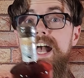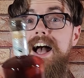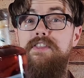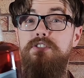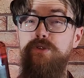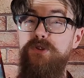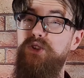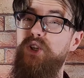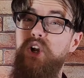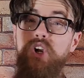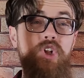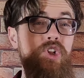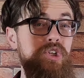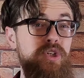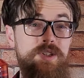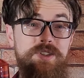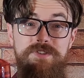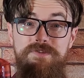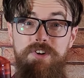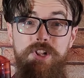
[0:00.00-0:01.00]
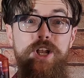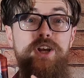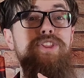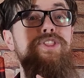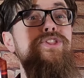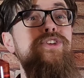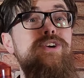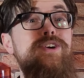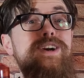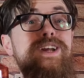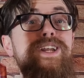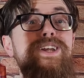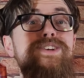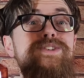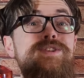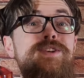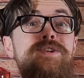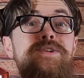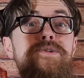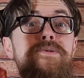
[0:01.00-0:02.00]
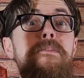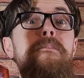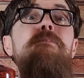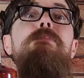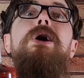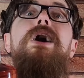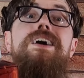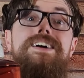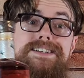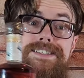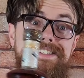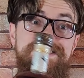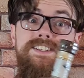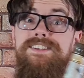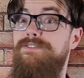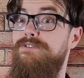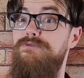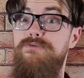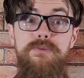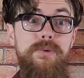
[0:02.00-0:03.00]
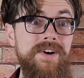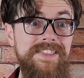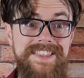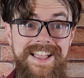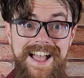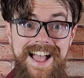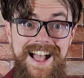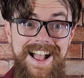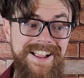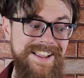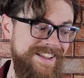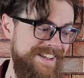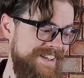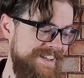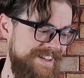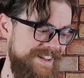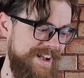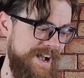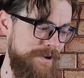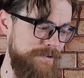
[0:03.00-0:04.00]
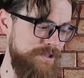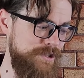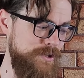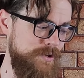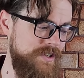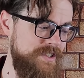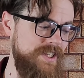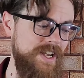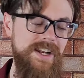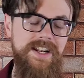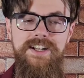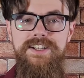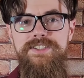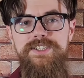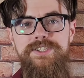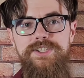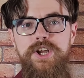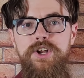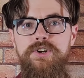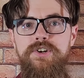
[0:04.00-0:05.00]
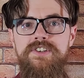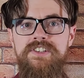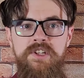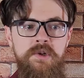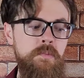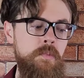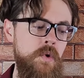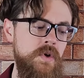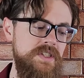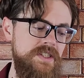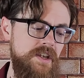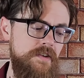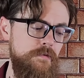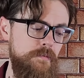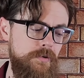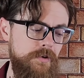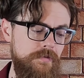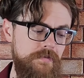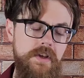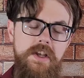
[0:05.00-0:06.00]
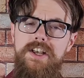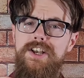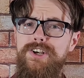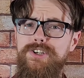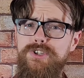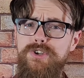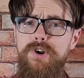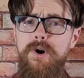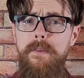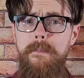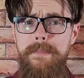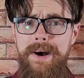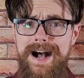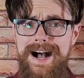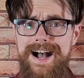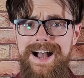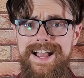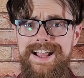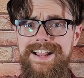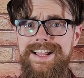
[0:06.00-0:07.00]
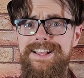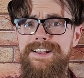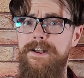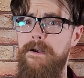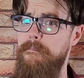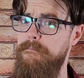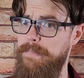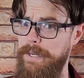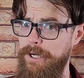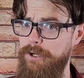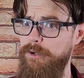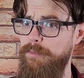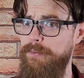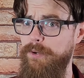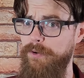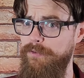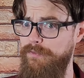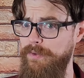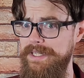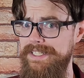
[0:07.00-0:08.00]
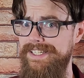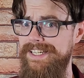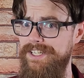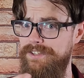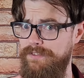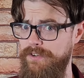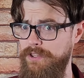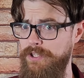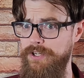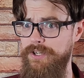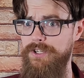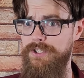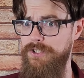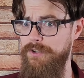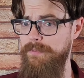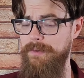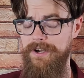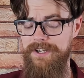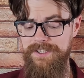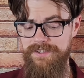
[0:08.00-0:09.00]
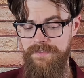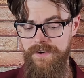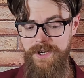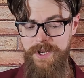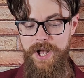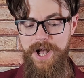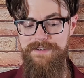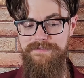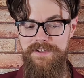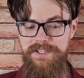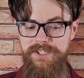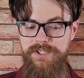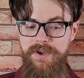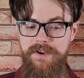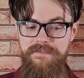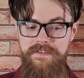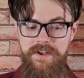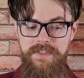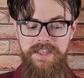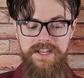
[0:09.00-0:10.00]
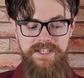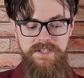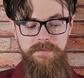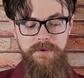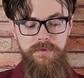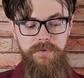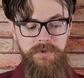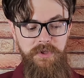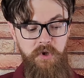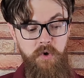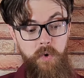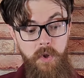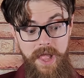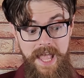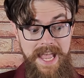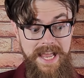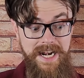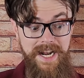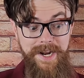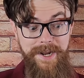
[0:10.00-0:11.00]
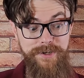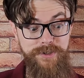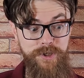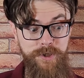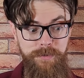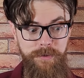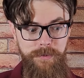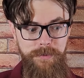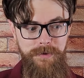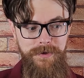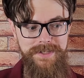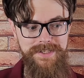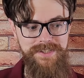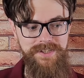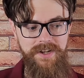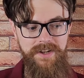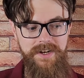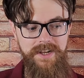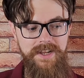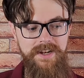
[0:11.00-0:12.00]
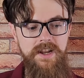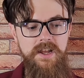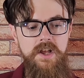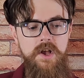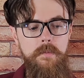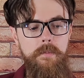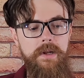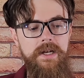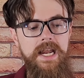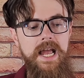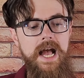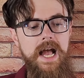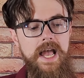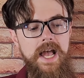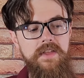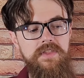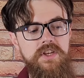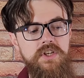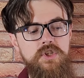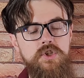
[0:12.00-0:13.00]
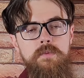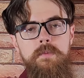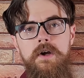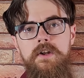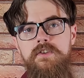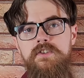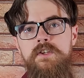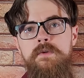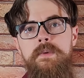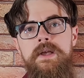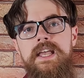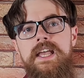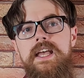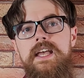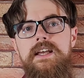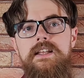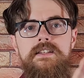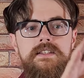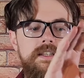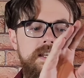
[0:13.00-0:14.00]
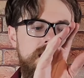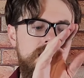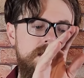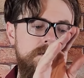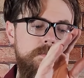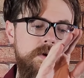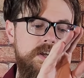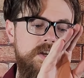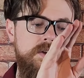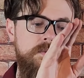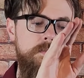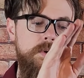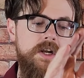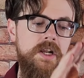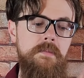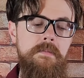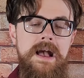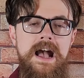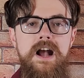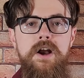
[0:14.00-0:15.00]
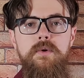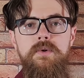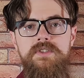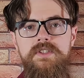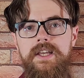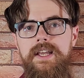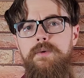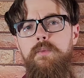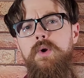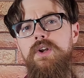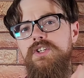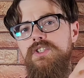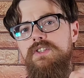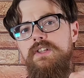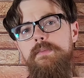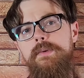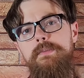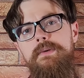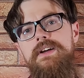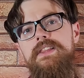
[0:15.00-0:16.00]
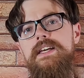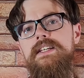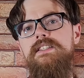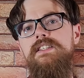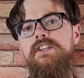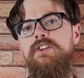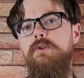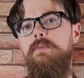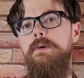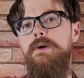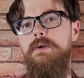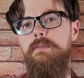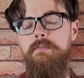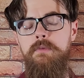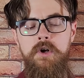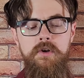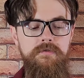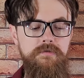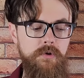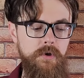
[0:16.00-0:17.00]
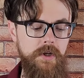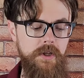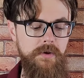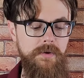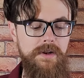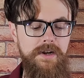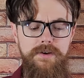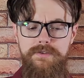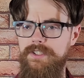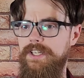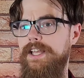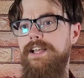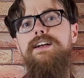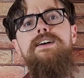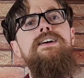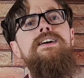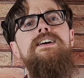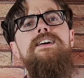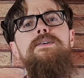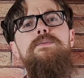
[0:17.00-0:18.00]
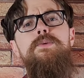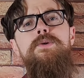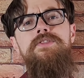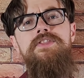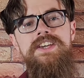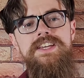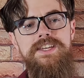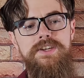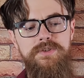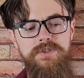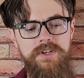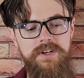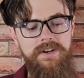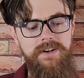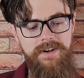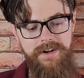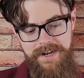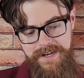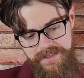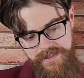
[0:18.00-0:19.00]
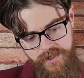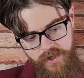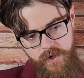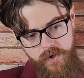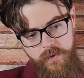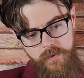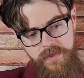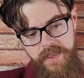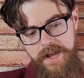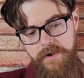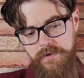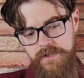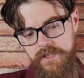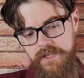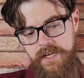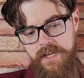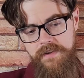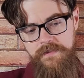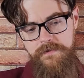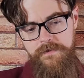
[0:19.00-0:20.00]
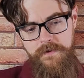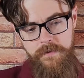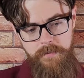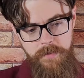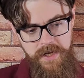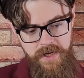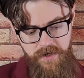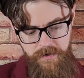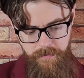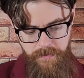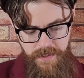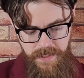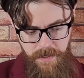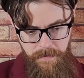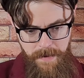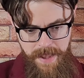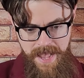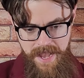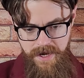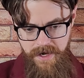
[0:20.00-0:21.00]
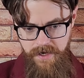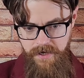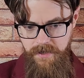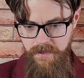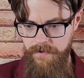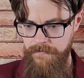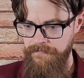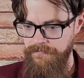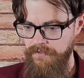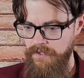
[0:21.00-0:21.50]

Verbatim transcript: And this is on clearance for like 32 bucks. What the heck? I was so excited because it's 110.7 proof. You don't buy barrel proof whiskeys for 32 bucks very often. So I found that to be really cool. And I got triple points on it. But yeah, I had these two bottles in my hands and my good buddy Mac was like, why don't you let me buy that single malt for you? And I was like, well, thank you, sir. And so that was a gift from my good buddy Mac.